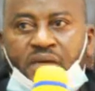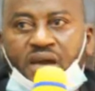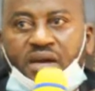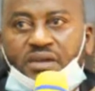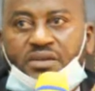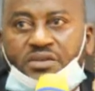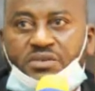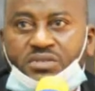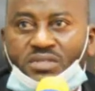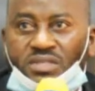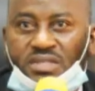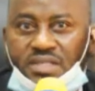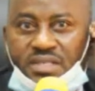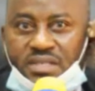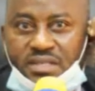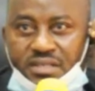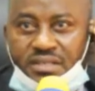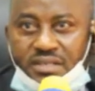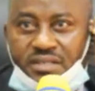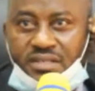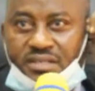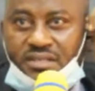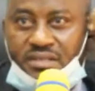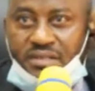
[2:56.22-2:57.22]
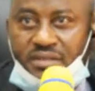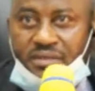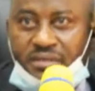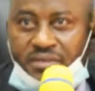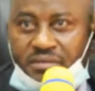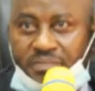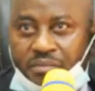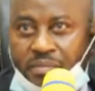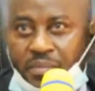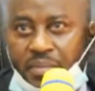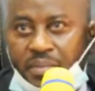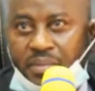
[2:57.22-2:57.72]
You see,
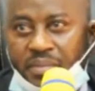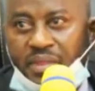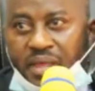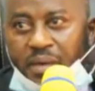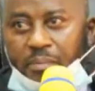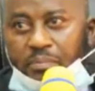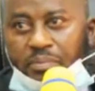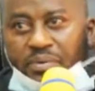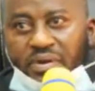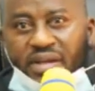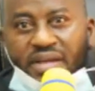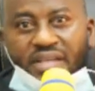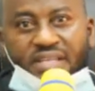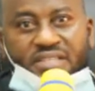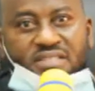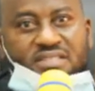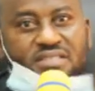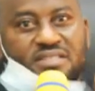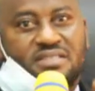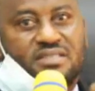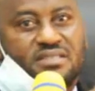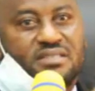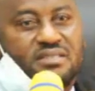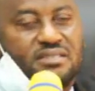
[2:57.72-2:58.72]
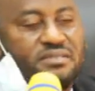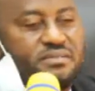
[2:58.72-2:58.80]
the press